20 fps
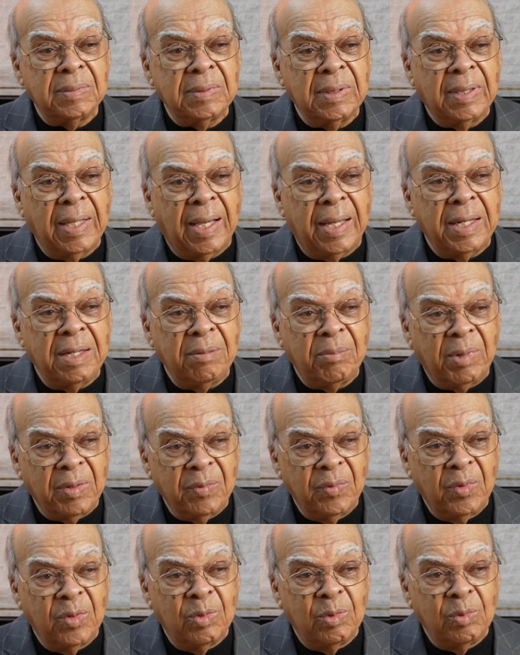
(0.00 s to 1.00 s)
got in my
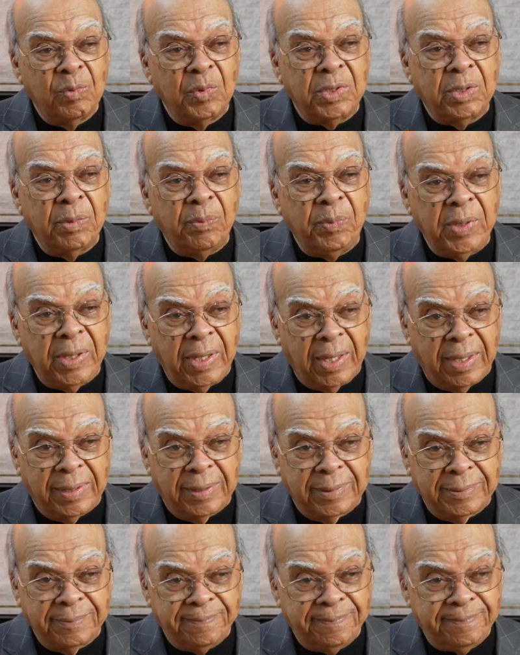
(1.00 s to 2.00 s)
room with the mm-hmm. piano
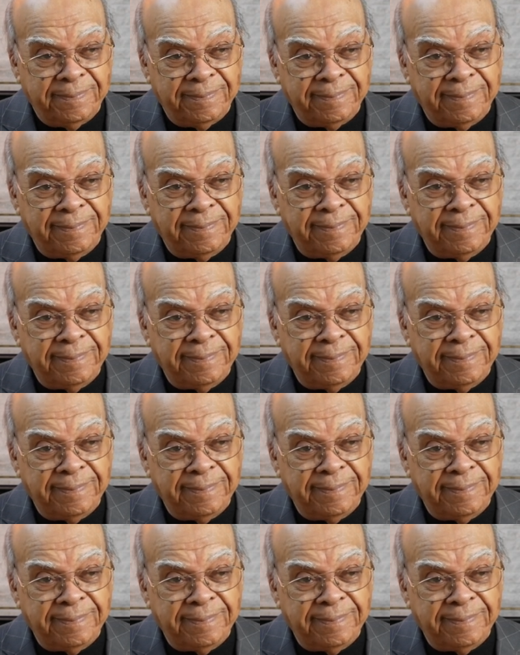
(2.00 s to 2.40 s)
mm -hmm.